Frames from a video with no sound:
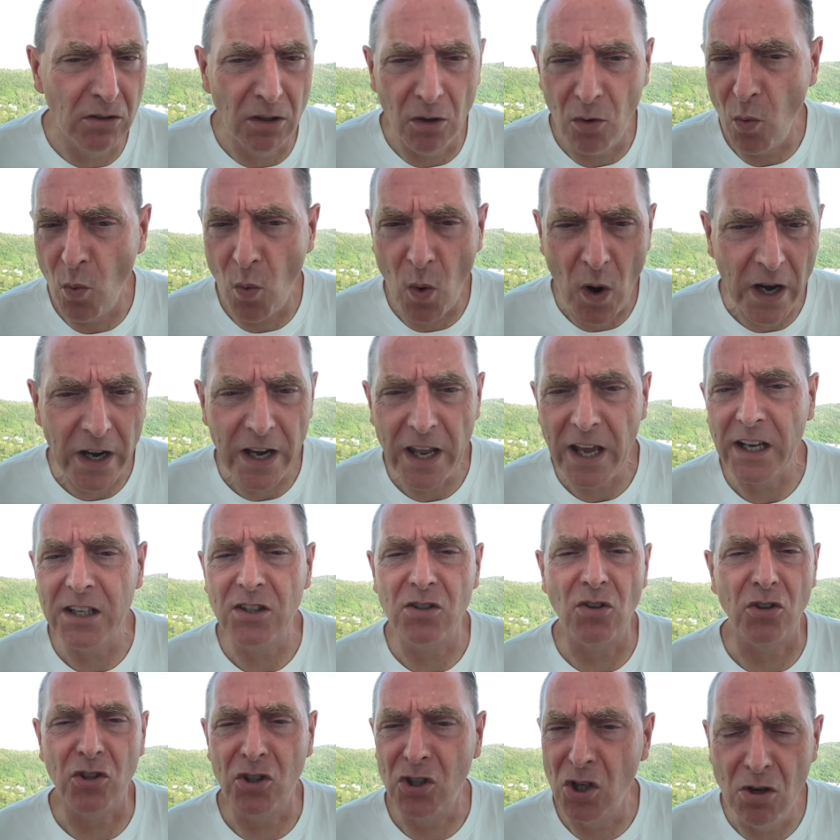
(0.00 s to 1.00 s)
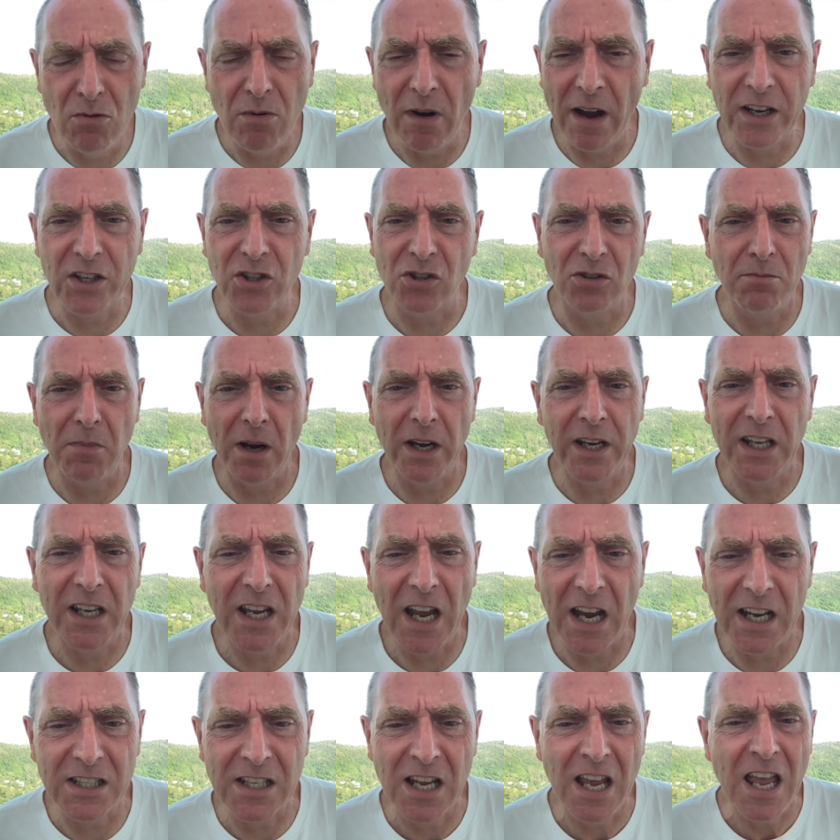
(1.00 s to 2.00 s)
1x or 2x your money,
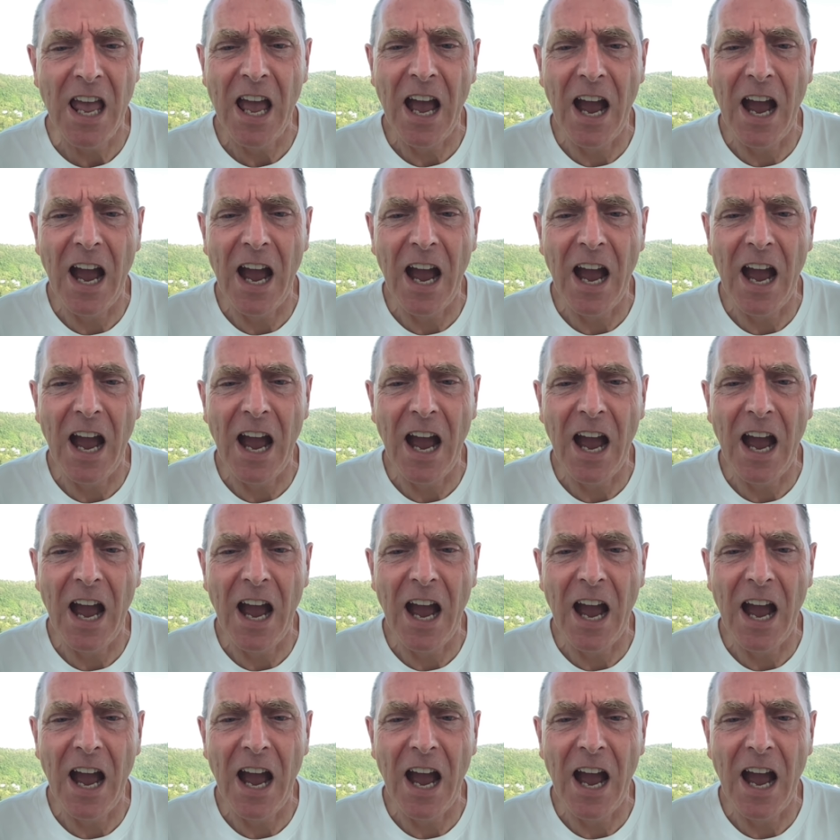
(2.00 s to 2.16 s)
guys.